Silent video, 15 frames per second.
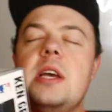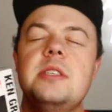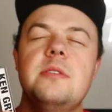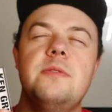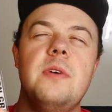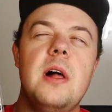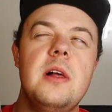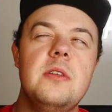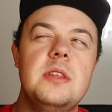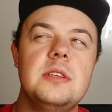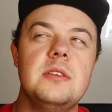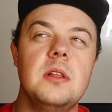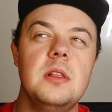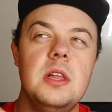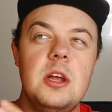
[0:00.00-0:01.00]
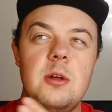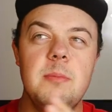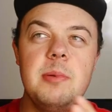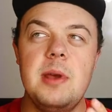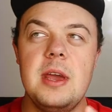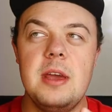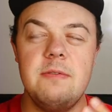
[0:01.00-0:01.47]
guys have followed this a little
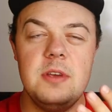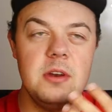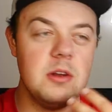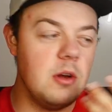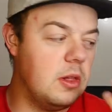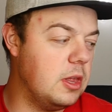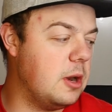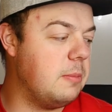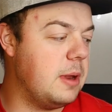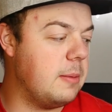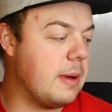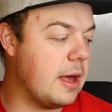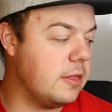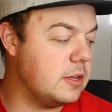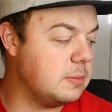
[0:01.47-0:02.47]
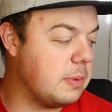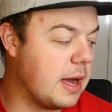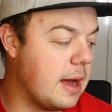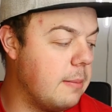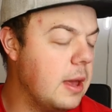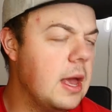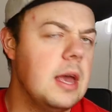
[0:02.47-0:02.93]
bit, if you know a little bit about this
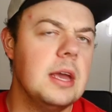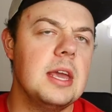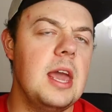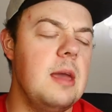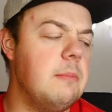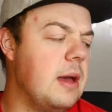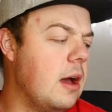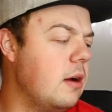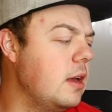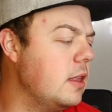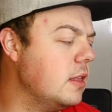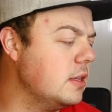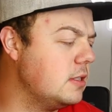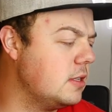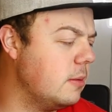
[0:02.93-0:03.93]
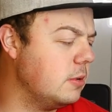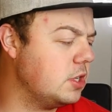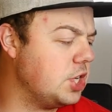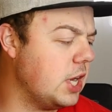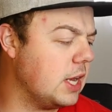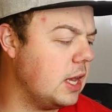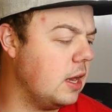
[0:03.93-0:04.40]
pop, came out in, let's double
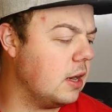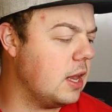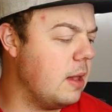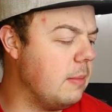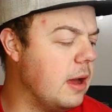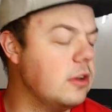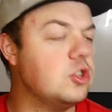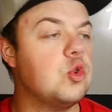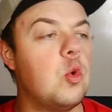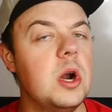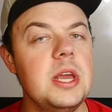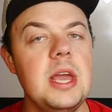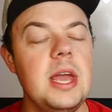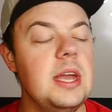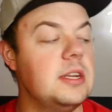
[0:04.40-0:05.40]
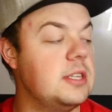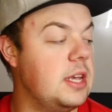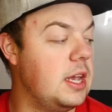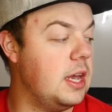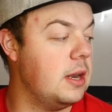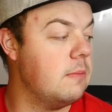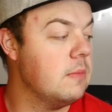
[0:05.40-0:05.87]
check here, came out in
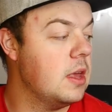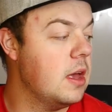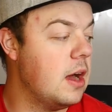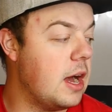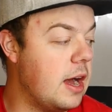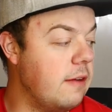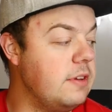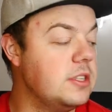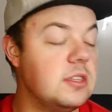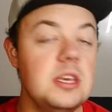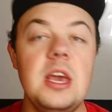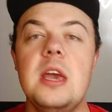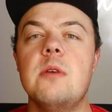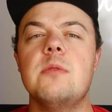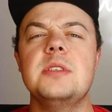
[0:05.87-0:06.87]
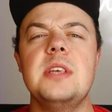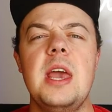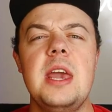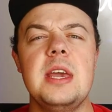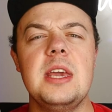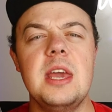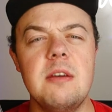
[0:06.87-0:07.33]
2018. Obviously, it was
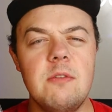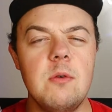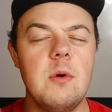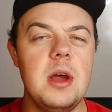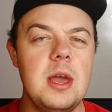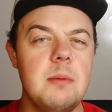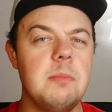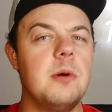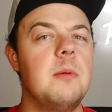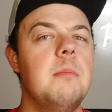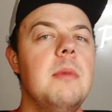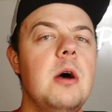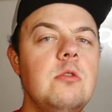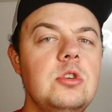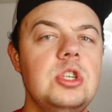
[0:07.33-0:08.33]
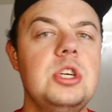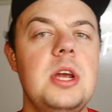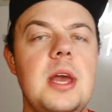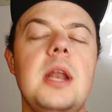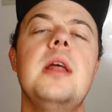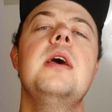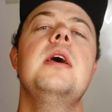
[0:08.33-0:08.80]
a giveaway
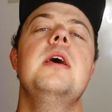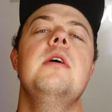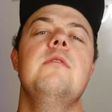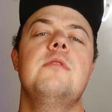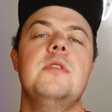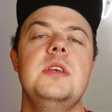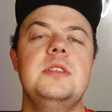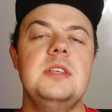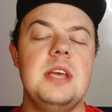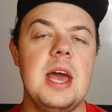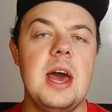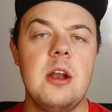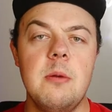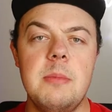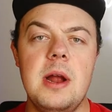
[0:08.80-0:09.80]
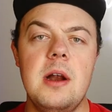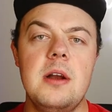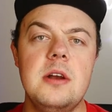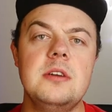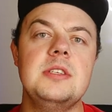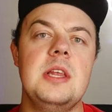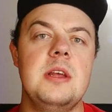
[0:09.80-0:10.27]
promotion for the Seattle
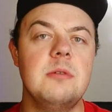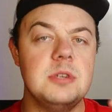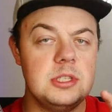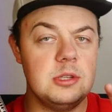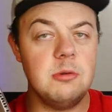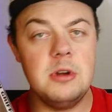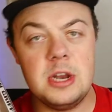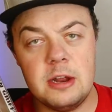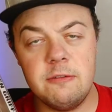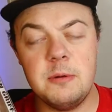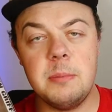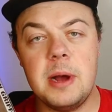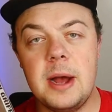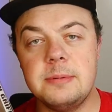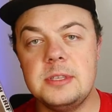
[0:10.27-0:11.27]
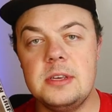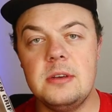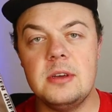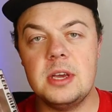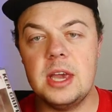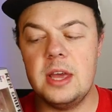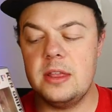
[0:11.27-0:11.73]
Mariners, and there was three different pops that you
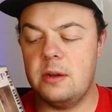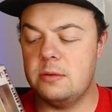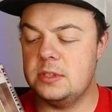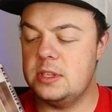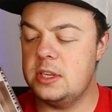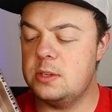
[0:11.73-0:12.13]
could get. There was